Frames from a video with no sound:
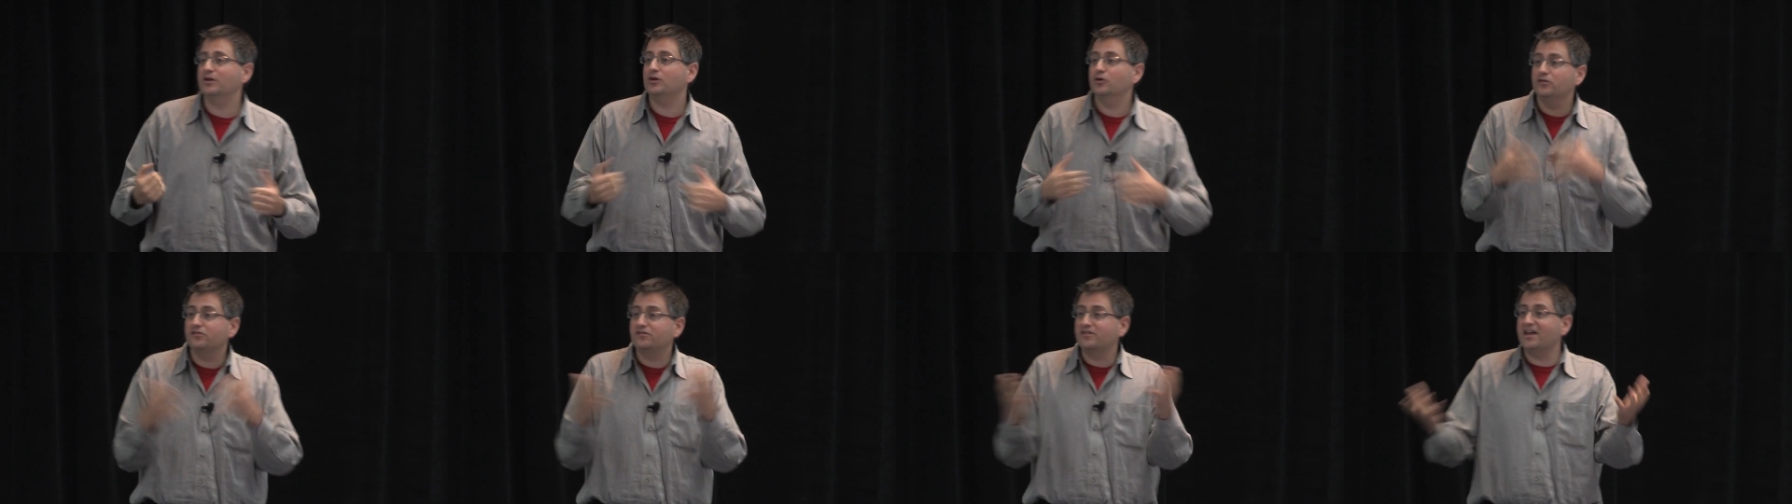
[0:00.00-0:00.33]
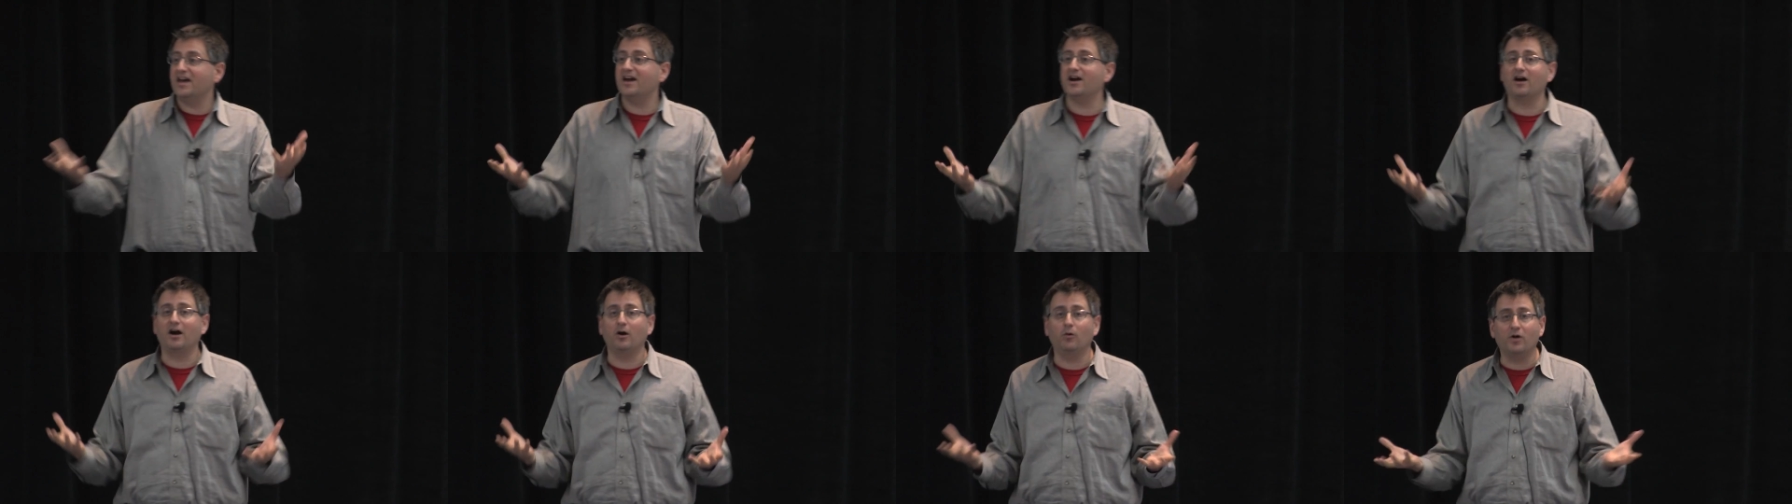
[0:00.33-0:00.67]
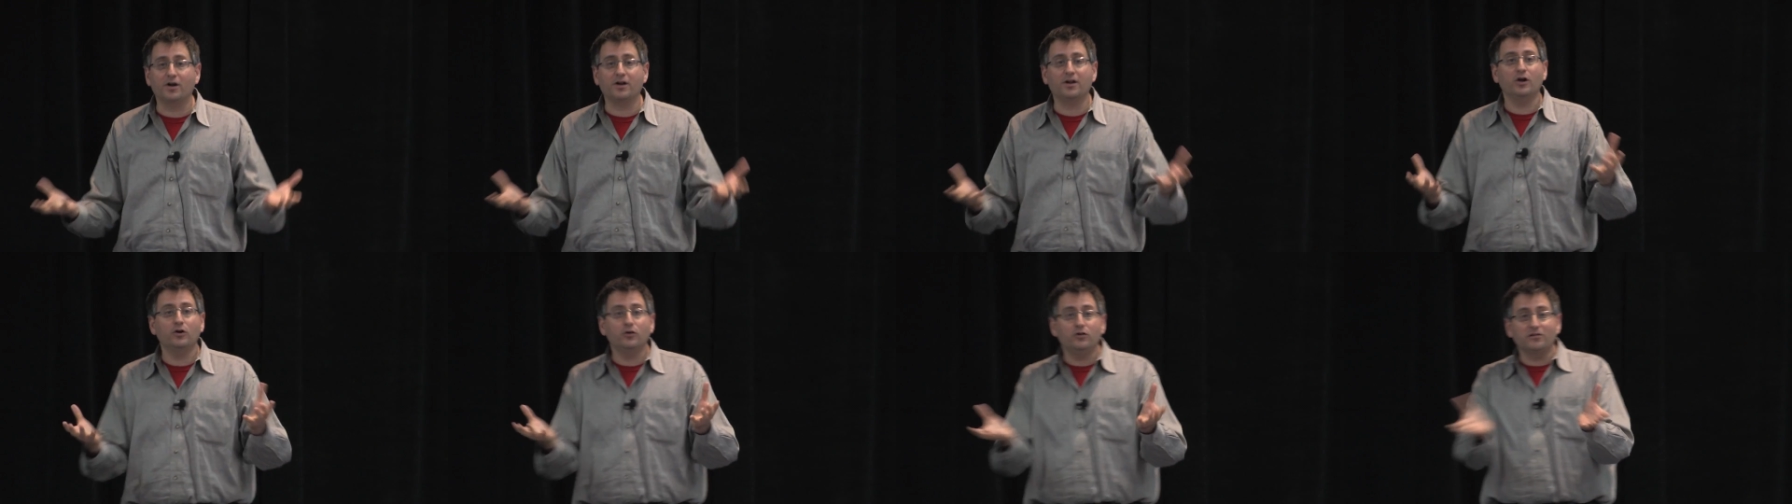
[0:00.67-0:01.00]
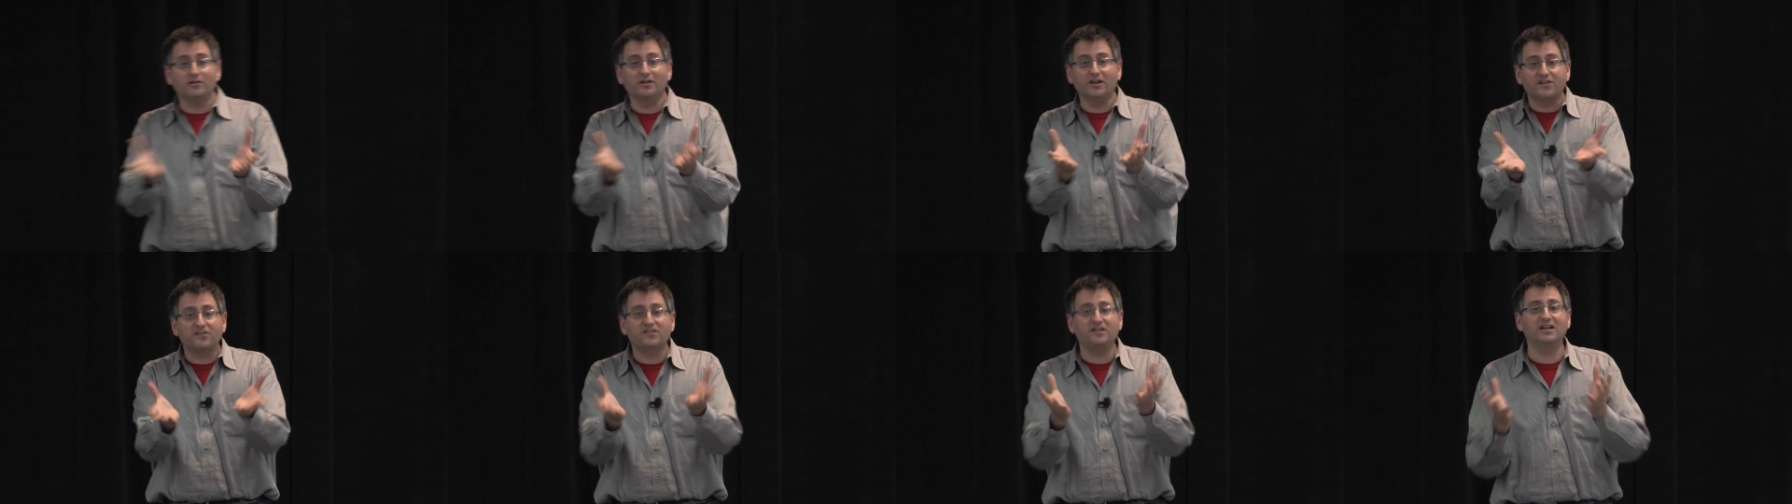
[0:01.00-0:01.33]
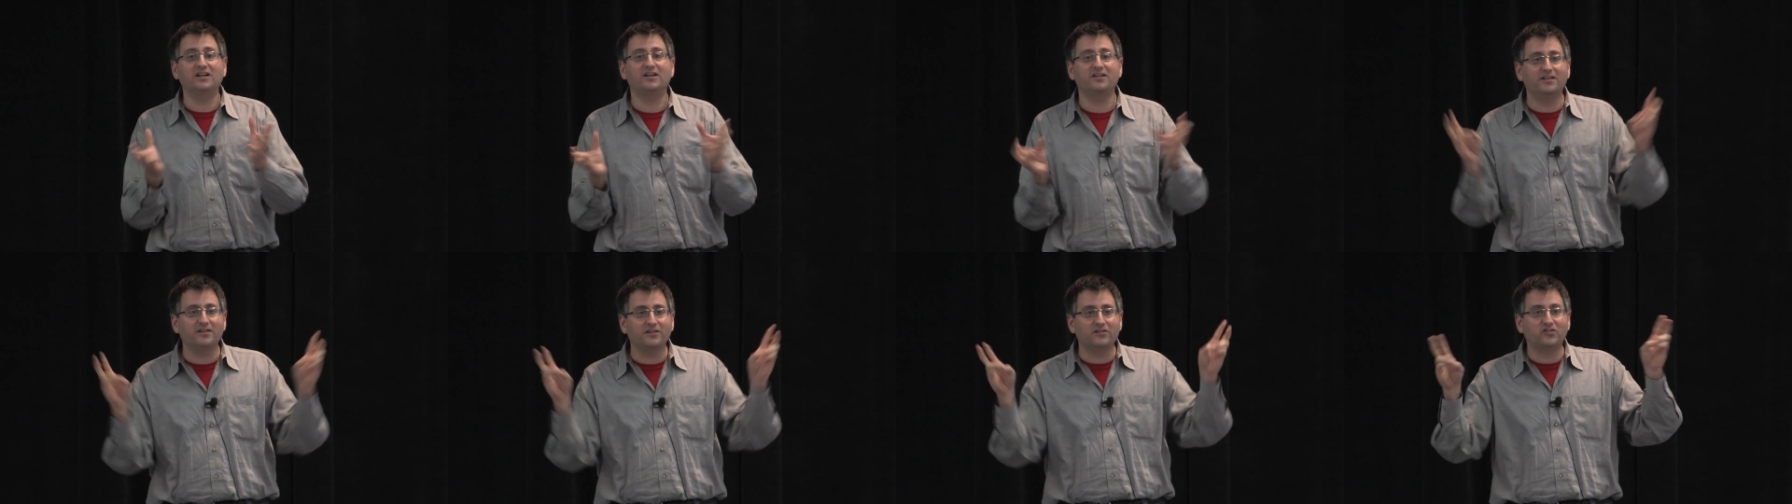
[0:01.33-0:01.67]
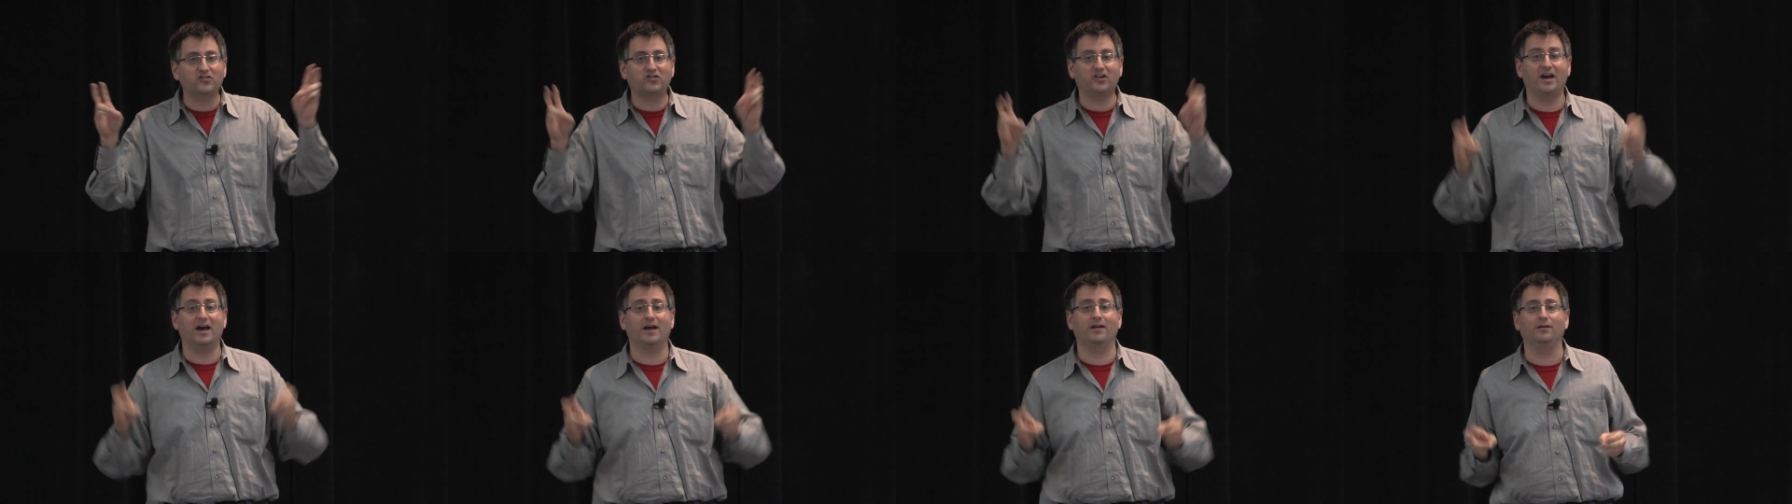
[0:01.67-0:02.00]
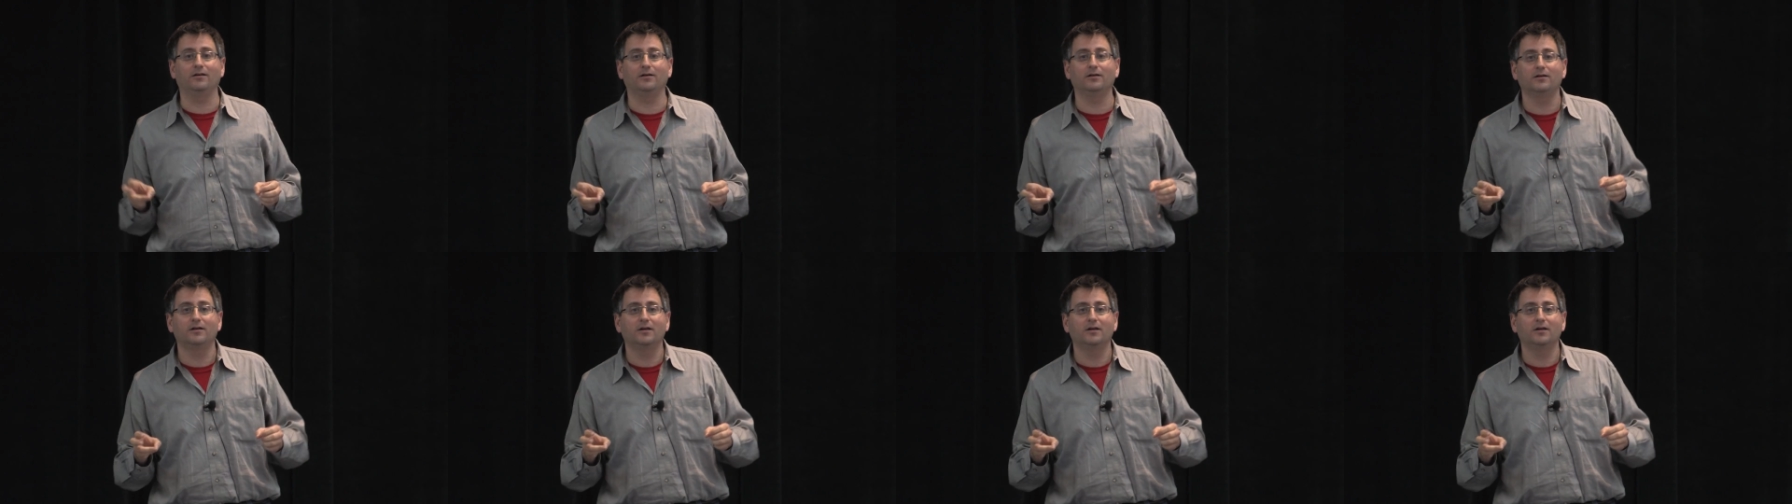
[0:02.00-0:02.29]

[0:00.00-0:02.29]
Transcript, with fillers: Who's there? I want to know who's listening to this channel.